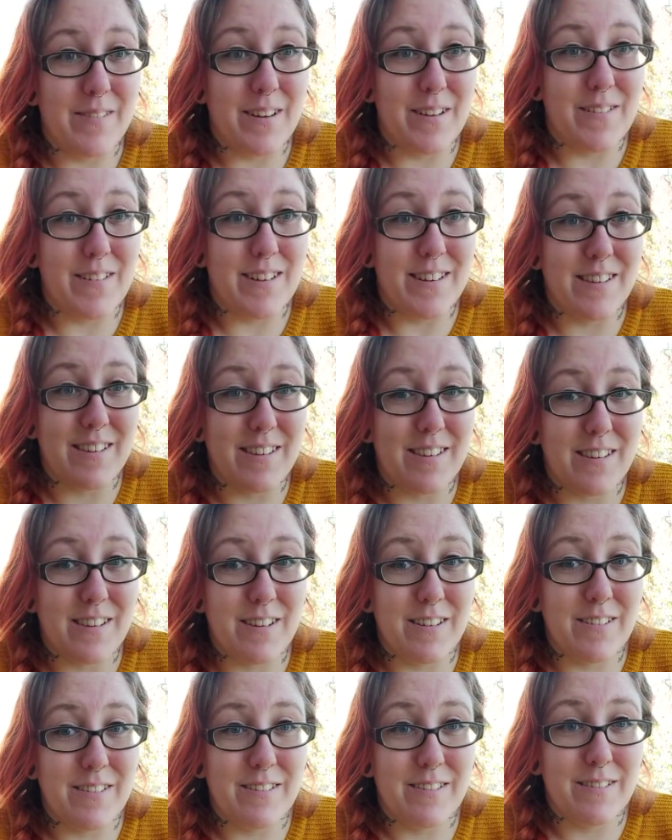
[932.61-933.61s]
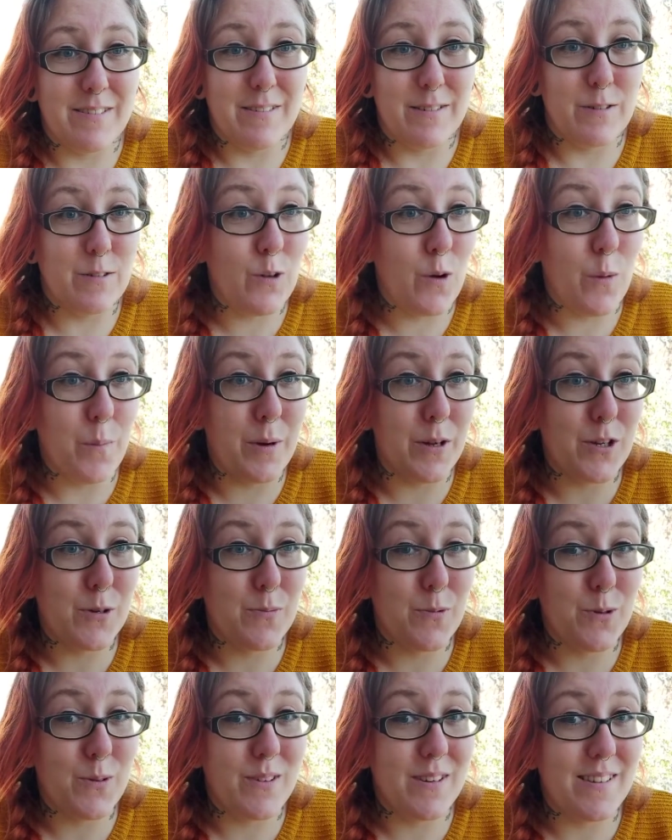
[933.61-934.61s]
There is not much
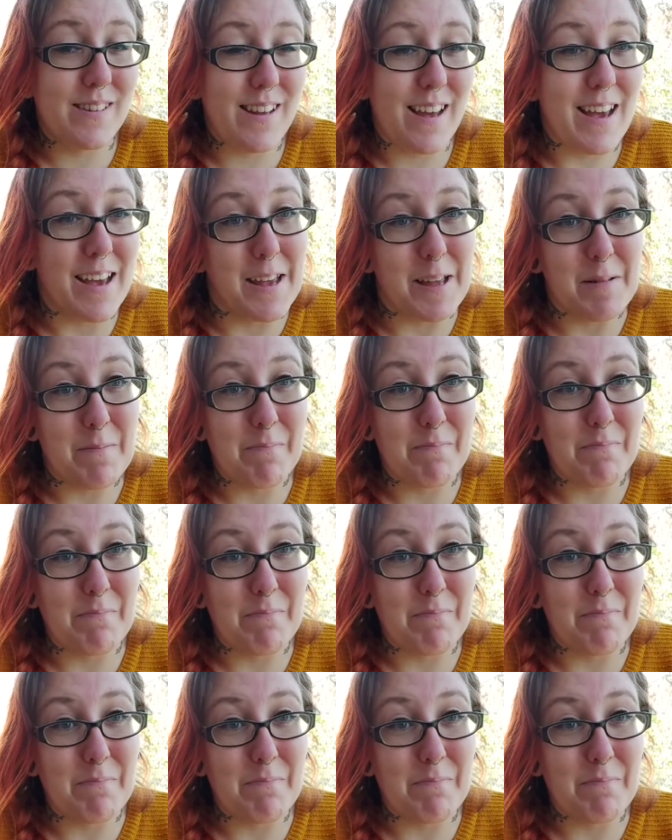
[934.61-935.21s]
more to say.